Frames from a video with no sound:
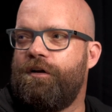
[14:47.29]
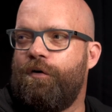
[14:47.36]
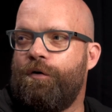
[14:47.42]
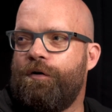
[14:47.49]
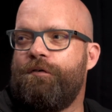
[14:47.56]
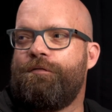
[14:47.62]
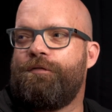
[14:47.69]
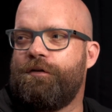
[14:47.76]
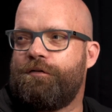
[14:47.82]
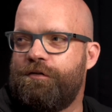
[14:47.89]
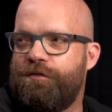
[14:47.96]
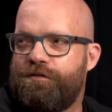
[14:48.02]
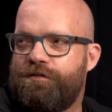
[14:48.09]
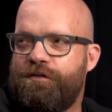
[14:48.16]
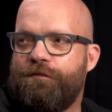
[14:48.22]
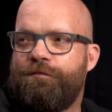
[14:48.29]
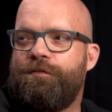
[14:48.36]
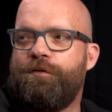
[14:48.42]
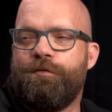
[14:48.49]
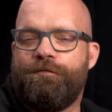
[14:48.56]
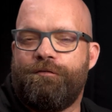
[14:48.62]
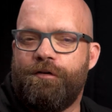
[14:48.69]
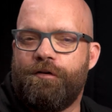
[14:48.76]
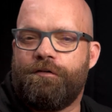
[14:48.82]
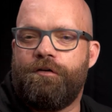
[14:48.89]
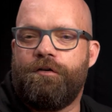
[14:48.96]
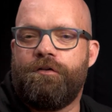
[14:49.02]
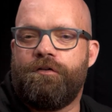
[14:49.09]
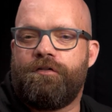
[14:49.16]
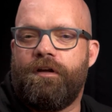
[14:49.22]
oil filters to fuel
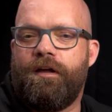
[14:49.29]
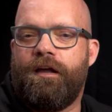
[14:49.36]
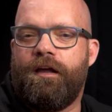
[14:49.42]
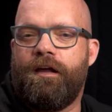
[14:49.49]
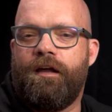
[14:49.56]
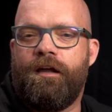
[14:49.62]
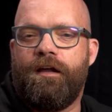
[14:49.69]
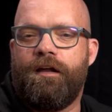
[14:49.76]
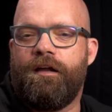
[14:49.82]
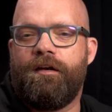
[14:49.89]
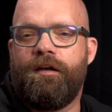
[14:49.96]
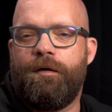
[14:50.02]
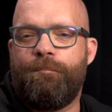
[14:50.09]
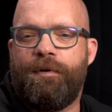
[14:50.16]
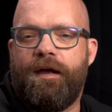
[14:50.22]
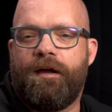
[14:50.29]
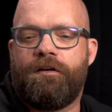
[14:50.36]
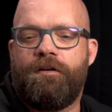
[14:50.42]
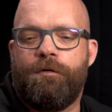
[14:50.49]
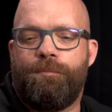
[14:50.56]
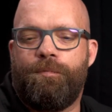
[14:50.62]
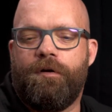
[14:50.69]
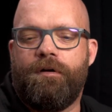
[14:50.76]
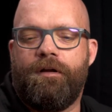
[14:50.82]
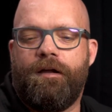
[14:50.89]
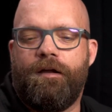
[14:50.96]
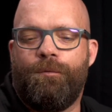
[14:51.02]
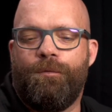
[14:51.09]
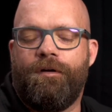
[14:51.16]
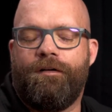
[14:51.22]
filters, and I backed up one
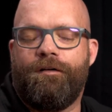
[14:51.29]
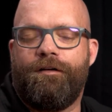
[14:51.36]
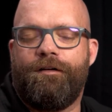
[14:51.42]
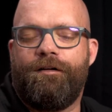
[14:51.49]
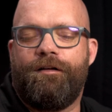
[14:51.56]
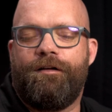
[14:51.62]
day and went,